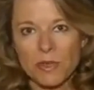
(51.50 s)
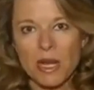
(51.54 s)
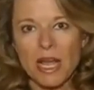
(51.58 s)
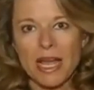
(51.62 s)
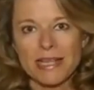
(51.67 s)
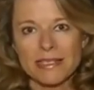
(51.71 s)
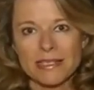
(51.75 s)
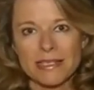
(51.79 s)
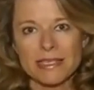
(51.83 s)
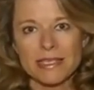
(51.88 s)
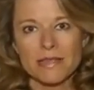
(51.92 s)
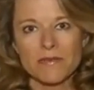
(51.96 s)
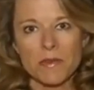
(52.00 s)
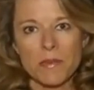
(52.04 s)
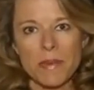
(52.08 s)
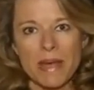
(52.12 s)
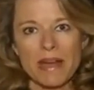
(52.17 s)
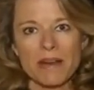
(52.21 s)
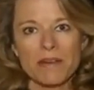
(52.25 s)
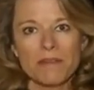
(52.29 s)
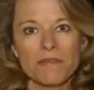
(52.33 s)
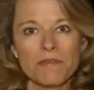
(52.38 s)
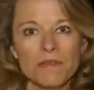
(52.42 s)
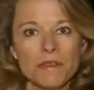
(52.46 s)
rises of
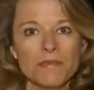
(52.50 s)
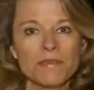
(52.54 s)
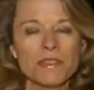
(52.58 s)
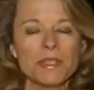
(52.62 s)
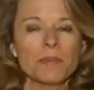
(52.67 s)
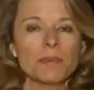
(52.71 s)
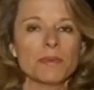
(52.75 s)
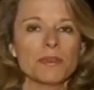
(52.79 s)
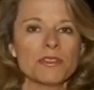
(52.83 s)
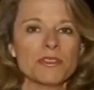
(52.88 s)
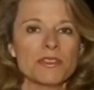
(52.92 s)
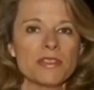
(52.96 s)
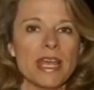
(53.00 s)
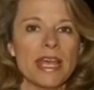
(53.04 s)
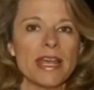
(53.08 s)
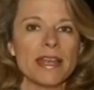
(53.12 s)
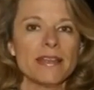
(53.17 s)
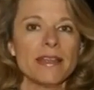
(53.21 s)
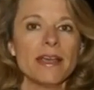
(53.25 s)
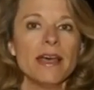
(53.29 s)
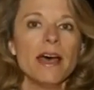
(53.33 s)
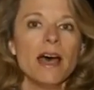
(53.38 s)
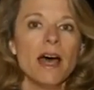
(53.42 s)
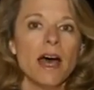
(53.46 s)
about
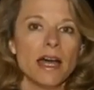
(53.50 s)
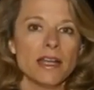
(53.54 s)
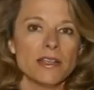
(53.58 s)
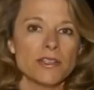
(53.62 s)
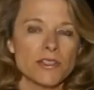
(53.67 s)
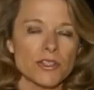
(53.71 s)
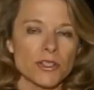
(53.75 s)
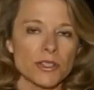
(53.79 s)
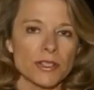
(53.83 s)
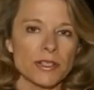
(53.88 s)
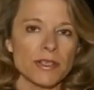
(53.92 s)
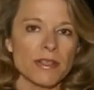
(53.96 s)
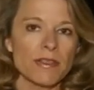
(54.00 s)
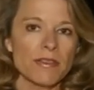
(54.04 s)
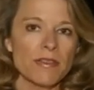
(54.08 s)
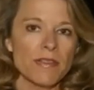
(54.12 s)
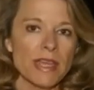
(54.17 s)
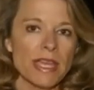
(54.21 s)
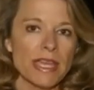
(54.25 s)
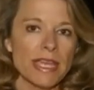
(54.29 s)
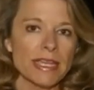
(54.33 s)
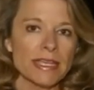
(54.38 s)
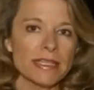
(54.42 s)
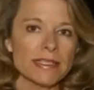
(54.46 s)
50% on certain
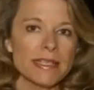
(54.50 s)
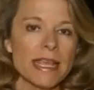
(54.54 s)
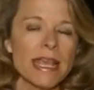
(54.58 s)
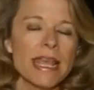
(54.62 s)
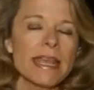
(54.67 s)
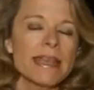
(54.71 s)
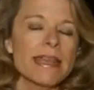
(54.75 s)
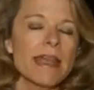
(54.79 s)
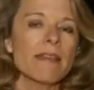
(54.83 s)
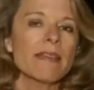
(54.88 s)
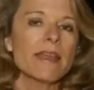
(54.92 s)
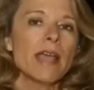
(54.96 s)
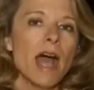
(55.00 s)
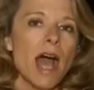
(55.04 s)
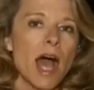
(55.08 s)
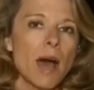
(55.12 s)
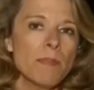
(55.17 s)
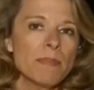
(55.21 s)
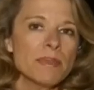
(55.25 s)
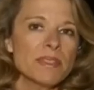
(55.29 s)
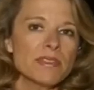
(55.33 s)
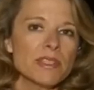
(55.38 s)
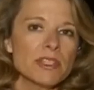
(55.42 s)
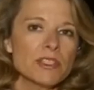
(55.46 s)
things. Now, the
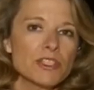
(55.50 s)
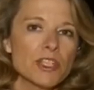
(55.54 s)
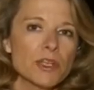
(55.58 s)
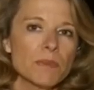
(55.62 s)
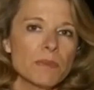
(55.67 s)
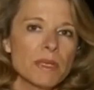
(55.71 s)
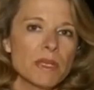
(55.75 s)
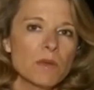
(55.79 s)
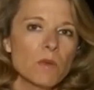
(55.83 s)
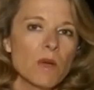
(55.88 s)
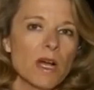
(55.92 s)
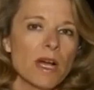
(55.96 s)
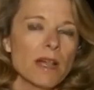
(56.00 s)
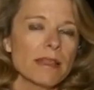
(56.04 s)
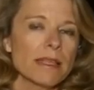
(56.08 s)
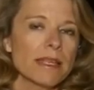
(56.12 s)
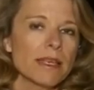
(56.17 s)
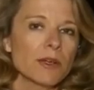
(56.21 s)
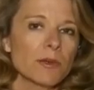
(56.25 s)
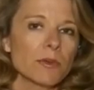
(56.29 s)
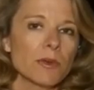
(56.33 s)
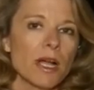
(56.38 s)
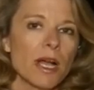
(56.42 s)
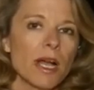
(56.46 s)
opposition, meanwhile,
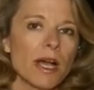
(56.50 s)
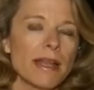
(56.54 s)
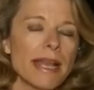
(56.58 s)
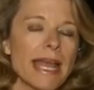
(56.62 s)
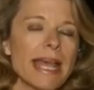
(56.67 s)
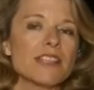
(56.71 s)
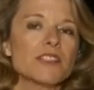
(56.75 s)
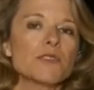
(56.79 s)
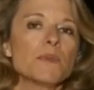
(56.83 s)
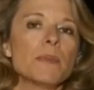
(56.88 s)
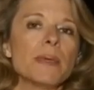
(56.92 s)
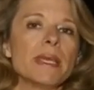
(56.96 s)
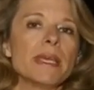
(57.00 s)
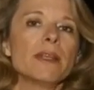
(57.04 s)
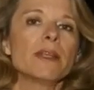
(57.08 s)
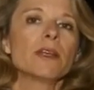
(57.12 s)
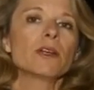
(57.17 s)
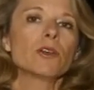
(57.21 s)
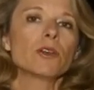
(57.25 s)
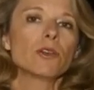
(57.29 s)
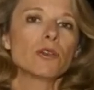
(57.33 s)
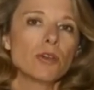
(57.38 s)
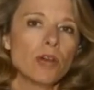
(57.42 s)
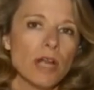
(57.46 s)
in Iran has been
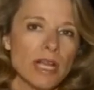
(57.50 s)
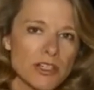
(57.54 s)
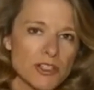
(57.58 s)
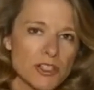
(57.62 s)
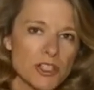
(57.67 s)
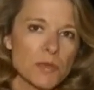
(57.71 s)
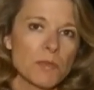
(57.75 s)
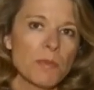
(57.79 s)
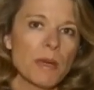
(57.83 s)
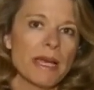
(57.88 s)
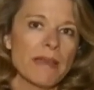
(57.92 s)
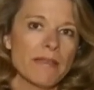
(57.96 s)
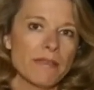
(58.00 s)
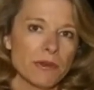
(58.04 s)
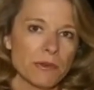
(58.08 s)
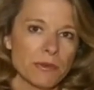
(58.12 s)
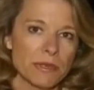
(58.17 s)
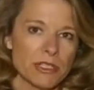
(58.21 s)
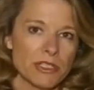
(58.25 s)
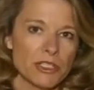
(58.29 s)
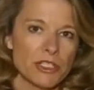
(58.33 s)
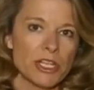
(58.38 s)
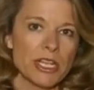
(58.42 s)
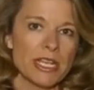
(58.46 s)
crushed by the
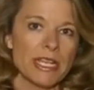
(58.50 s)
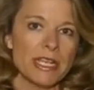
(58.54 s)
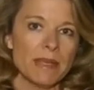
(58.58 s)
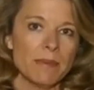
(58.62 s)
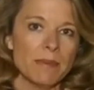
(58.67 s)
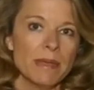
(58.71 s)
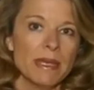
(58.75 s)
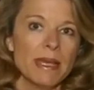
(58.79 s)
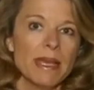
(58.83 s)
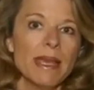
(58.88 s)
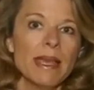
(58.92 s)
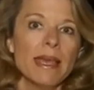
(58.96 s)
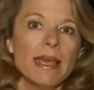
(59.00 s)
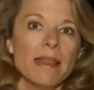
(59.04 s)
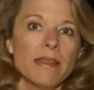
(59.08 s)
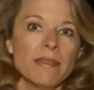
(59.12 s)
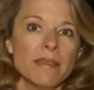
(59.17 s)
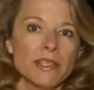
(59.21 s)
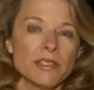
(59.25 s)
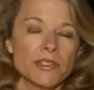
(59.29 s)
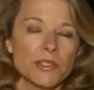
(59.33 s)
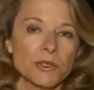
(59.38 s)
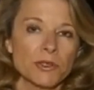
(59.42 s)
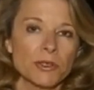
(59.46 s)
regime.
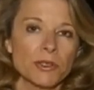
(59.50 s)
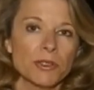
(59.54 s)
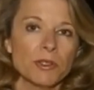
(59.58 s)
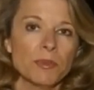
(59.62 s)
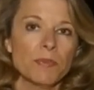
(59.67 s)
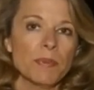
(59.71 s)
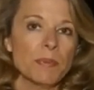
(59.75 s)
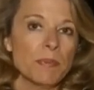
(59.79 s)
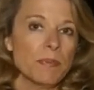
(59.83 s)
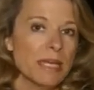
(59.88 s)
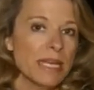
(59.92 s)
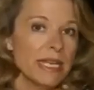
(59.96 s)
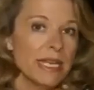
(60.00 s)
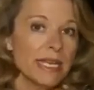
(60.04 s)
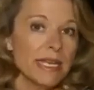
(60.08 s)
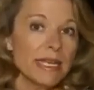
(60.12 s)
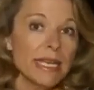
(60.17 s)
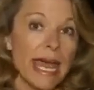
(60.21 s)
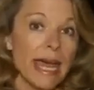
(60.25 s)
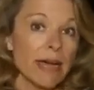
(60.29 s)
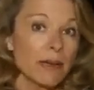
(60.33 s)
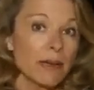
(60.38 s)
This group, meeting